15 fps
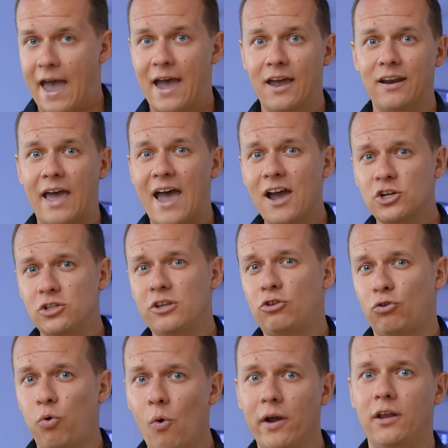and actually
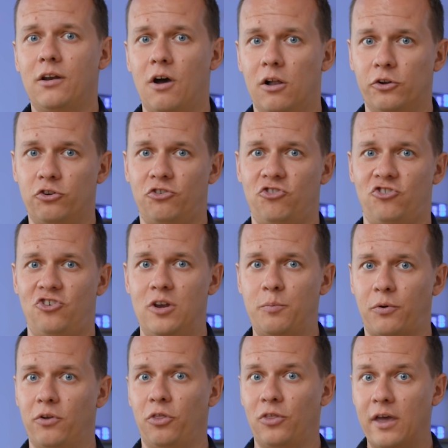$20
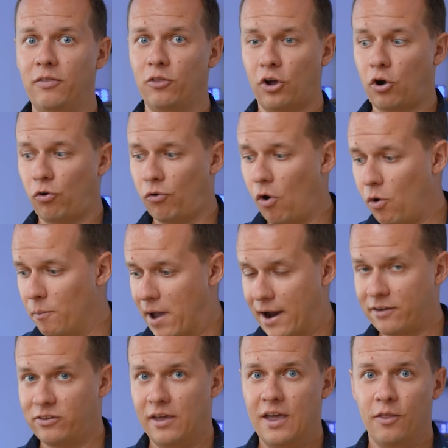cheaper than the
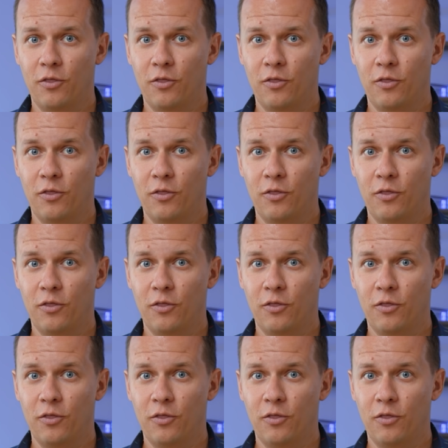Chromax.